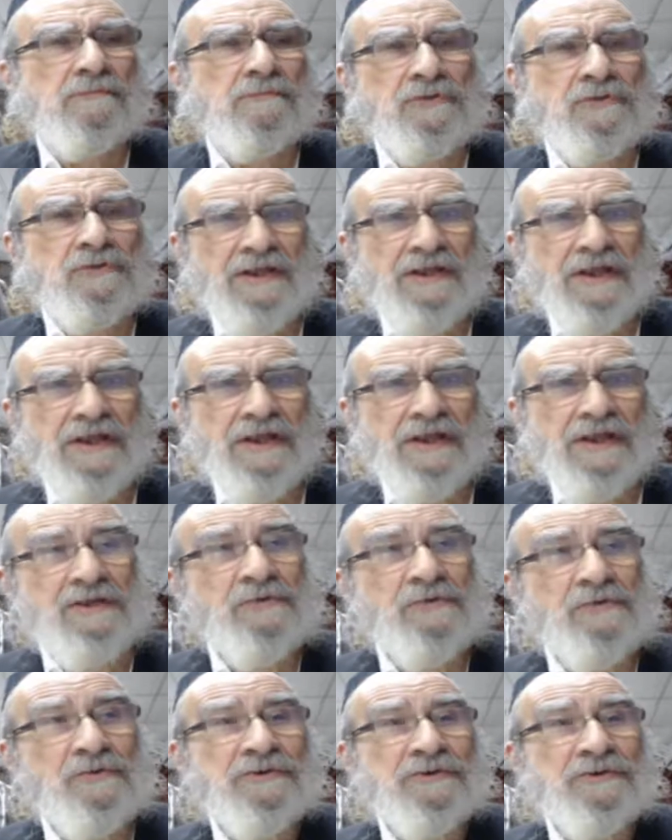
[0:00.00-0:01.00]
Because
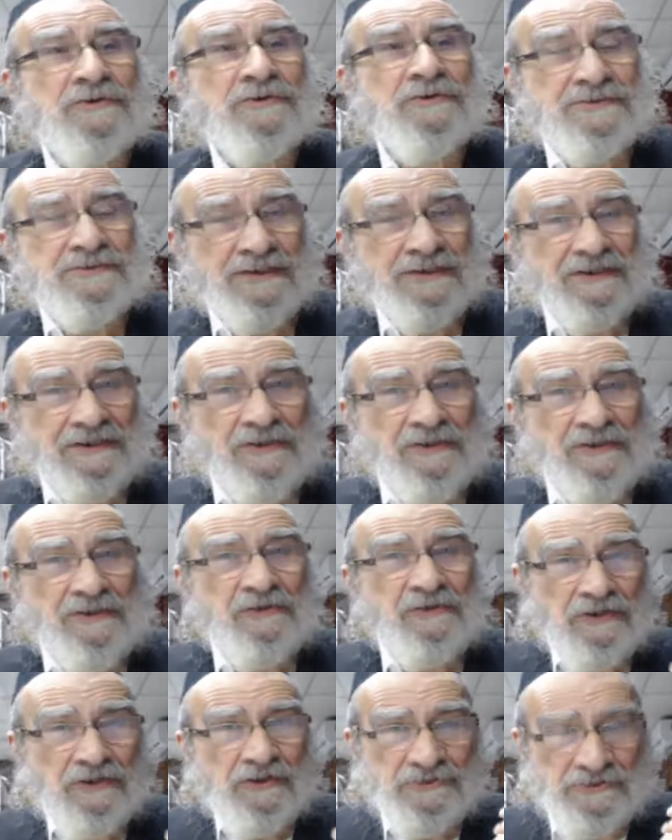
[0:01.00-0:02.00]
Atzilus, there is the gil,
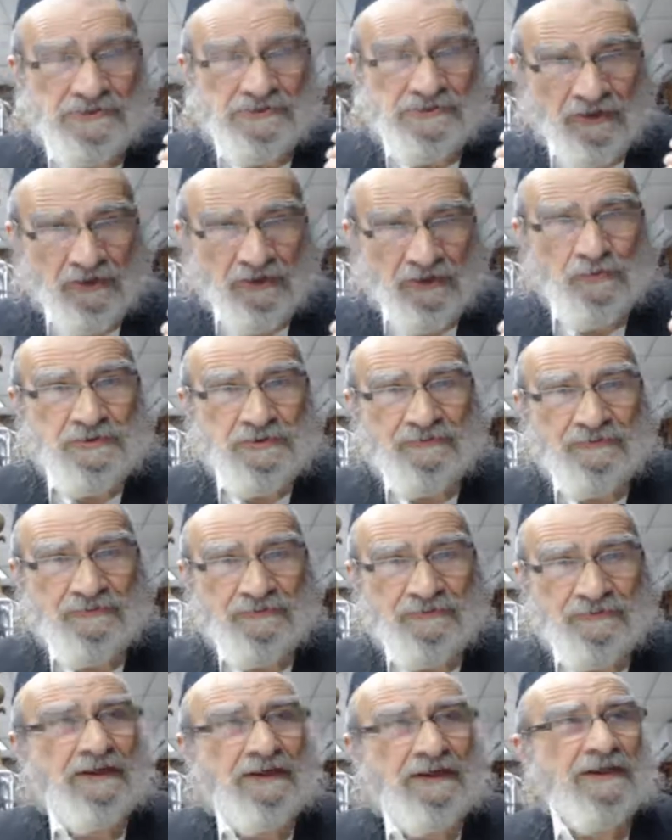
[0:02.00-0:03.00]
there's a lakus
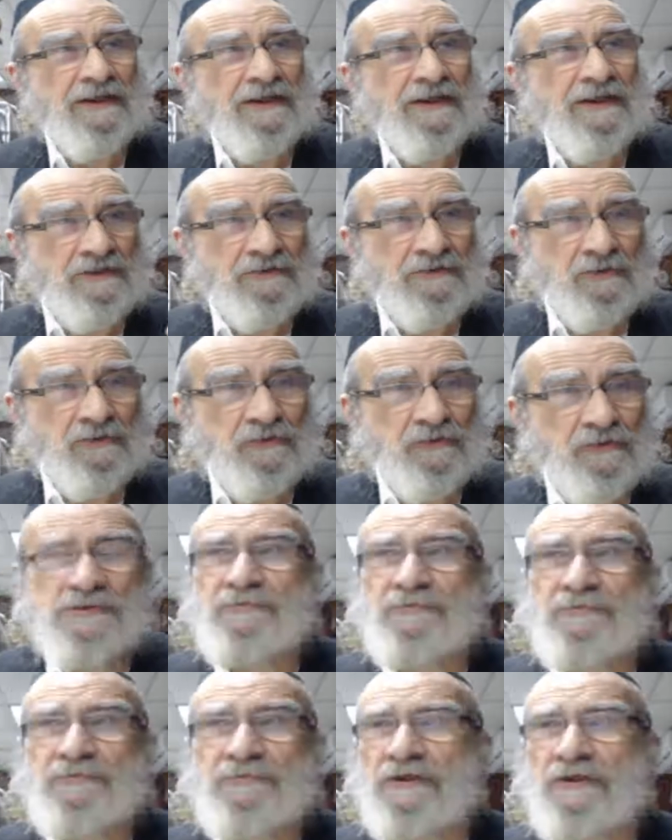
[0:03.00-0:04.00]
and the lakus is
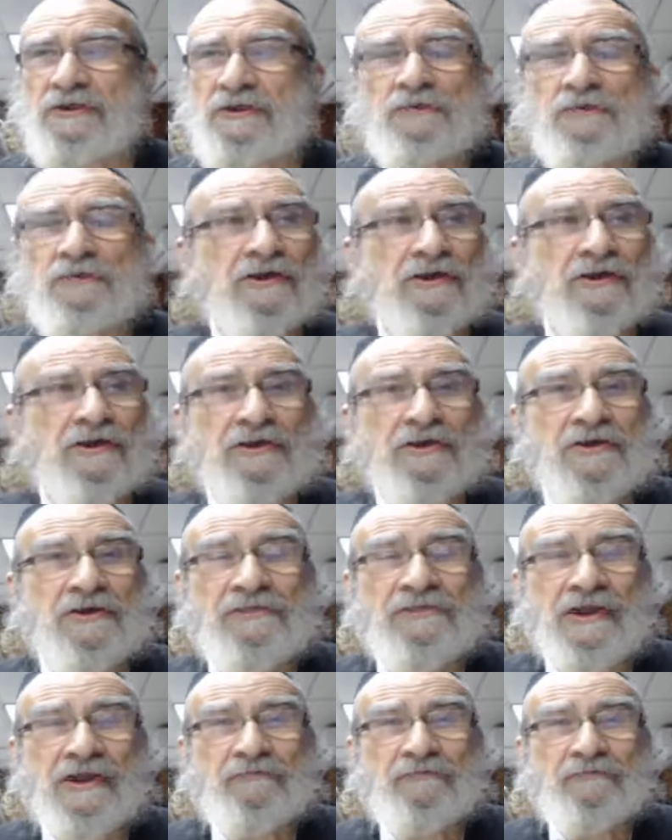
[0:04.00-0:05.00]
beginning.
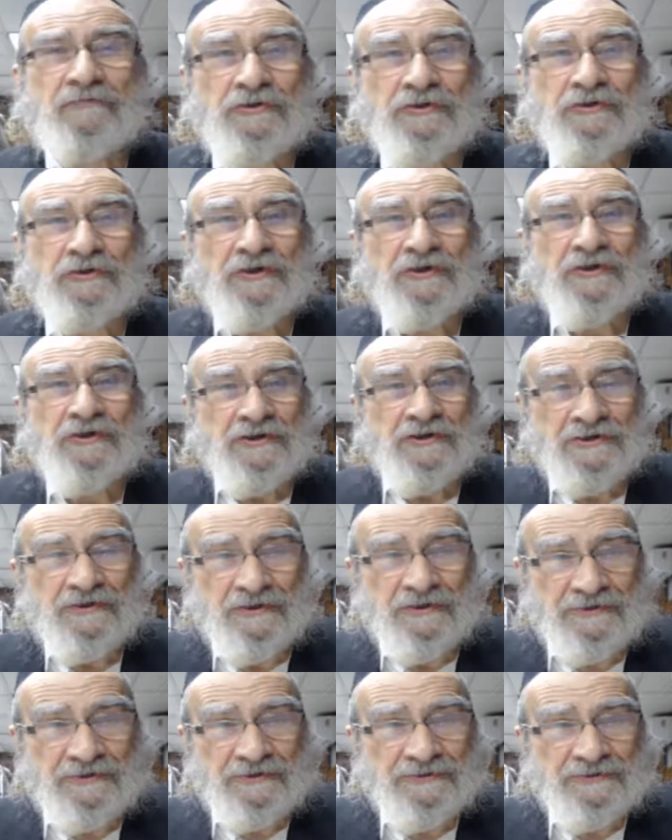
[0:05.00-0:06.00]
Therefore,
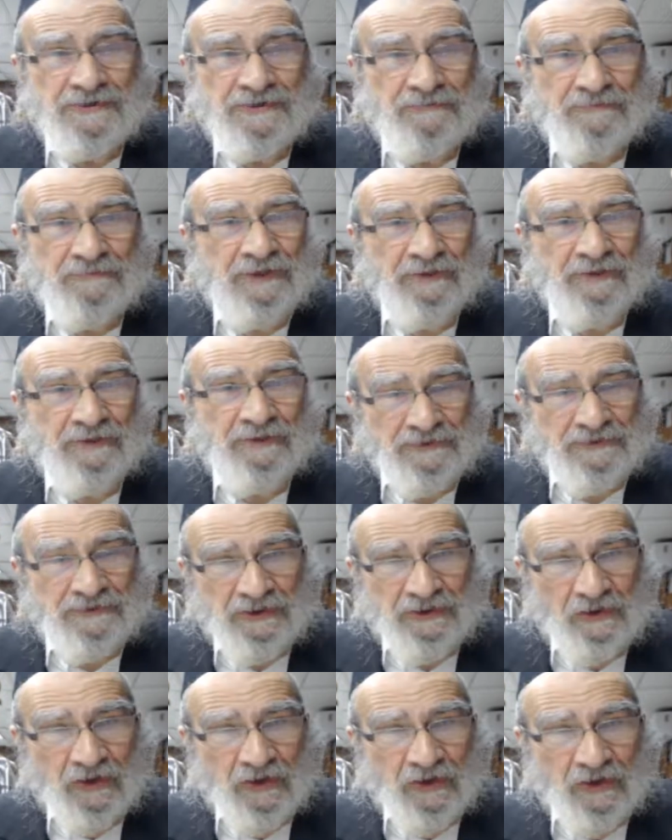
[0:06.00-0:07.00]
the the
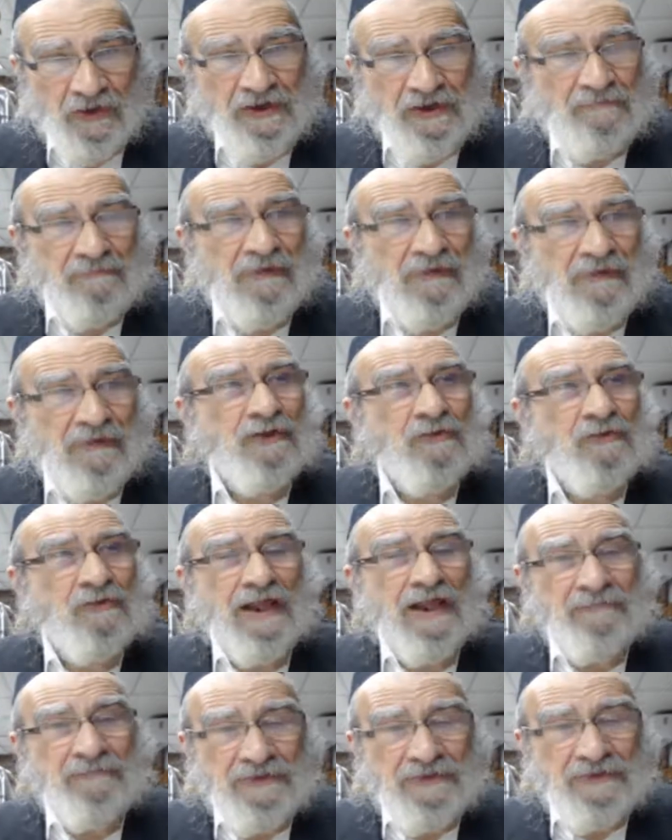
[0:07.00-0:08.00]
the Eir
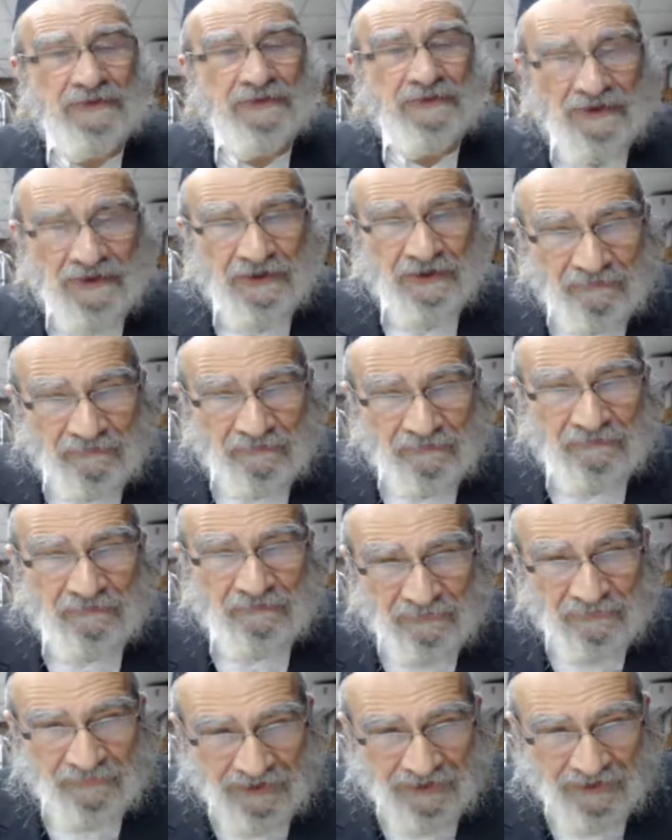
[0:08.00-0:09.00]
Amin
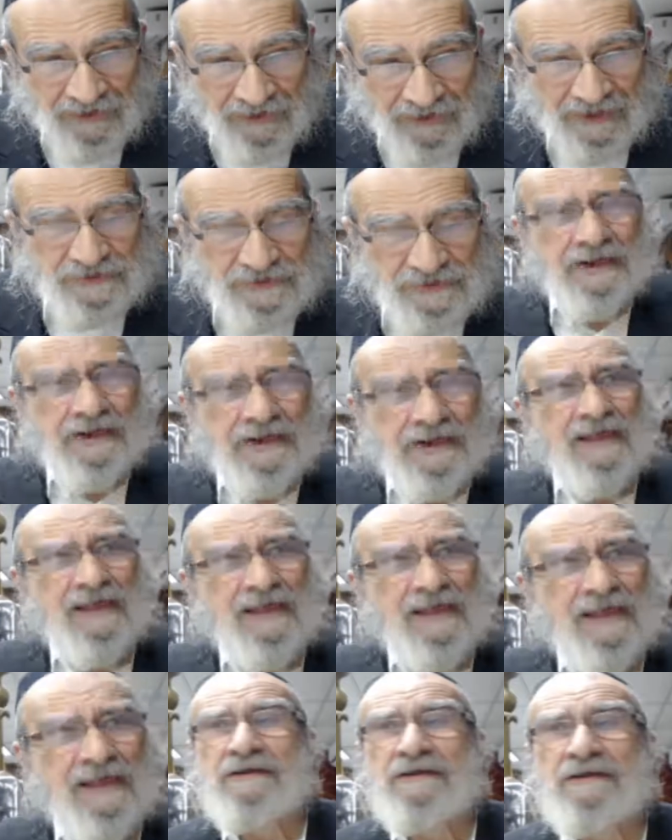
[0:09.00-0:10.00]
has a
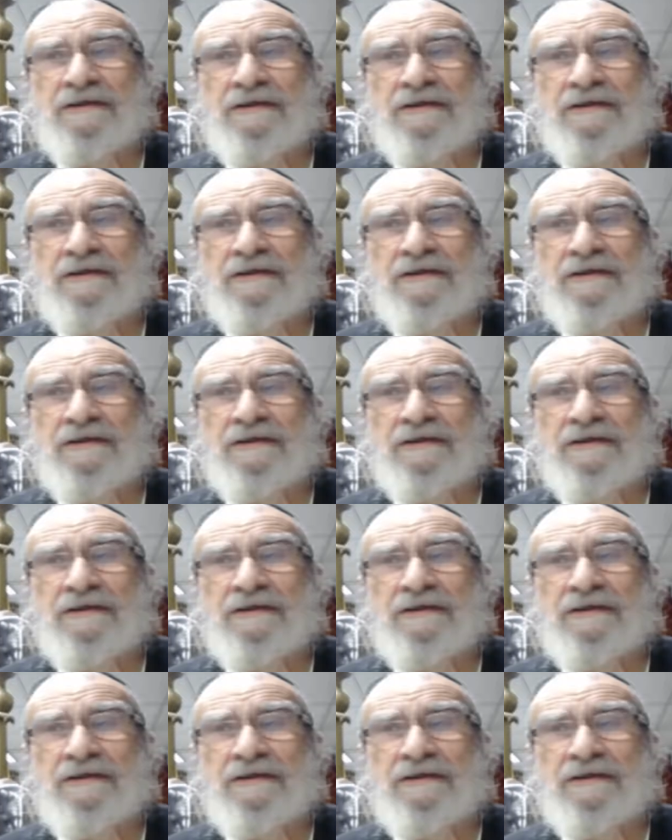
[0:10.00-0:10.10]
reality.